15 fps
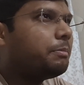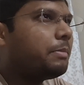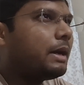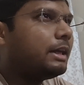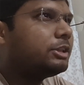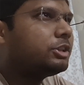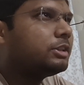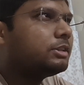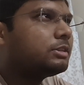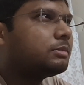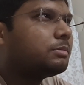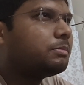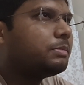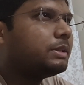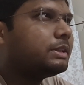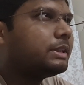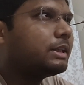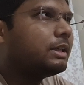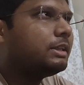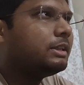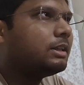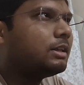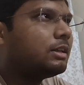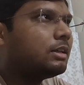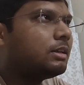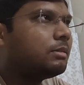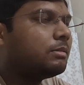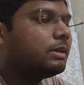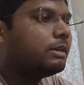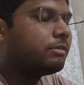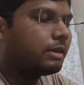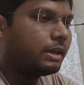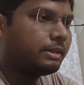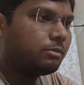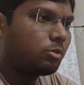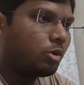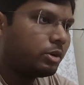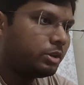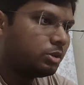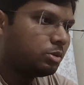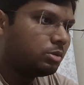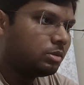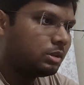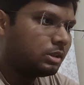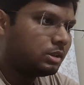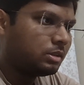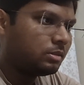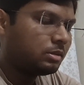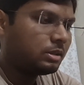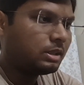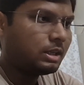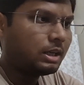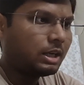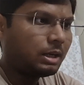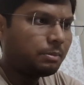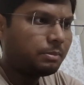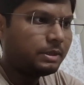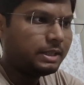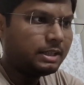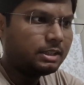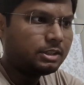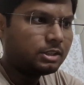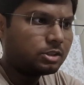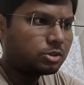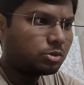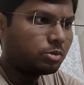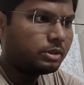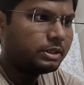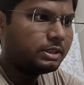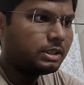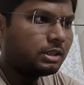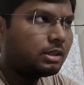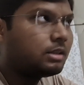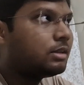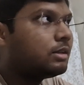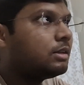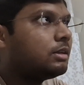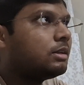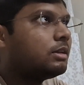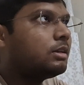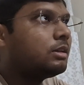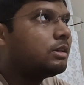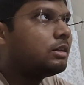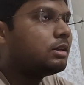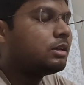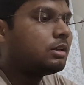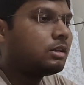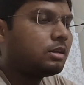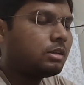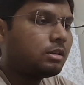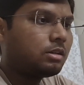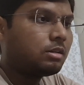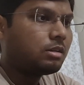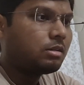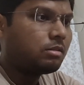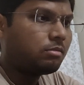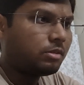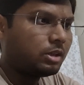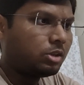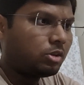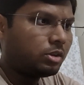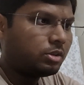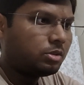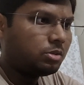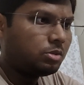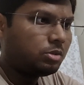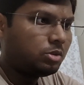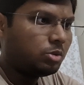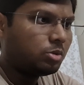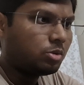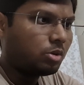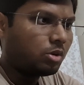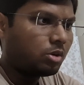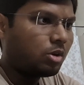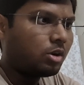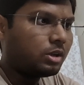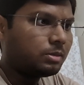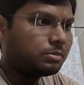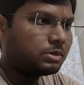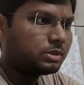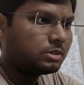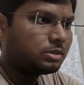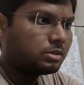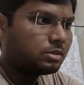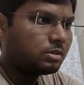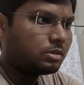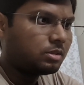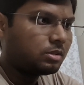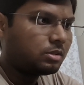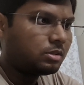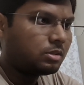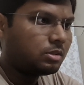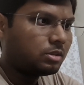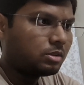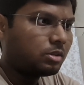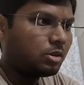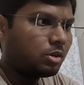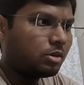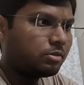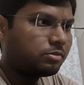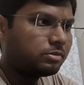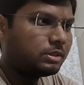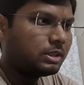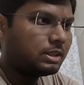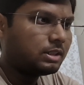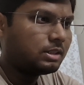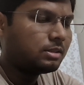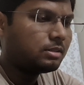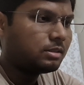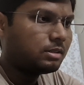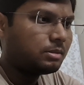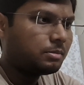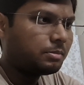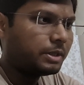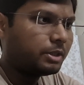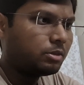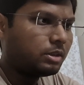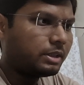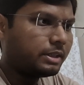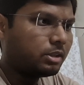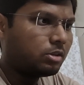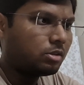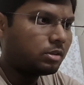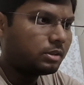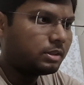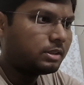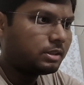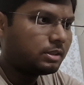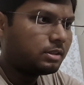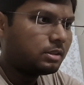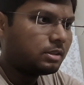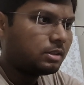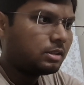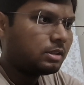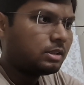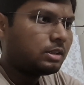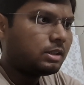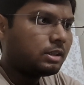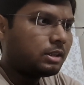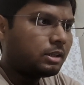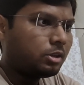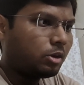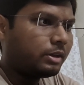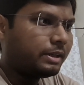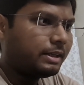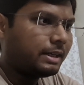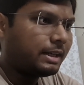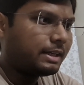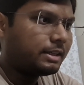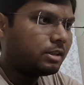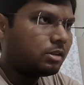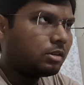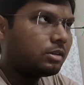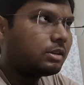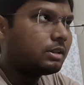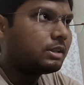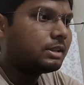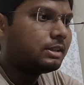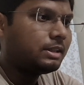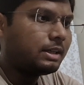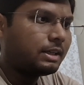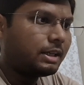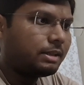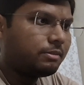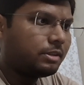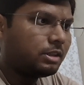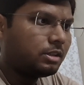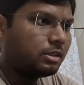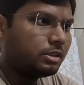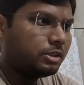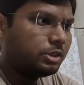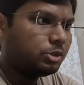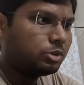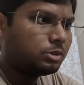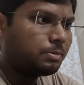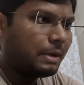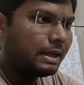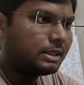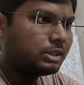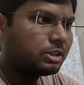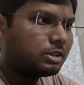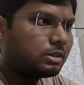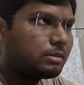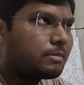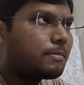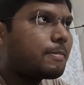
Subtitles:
patch is basically if I want to update just only the one or two columns of the particular record, not entire record, then I will use patch.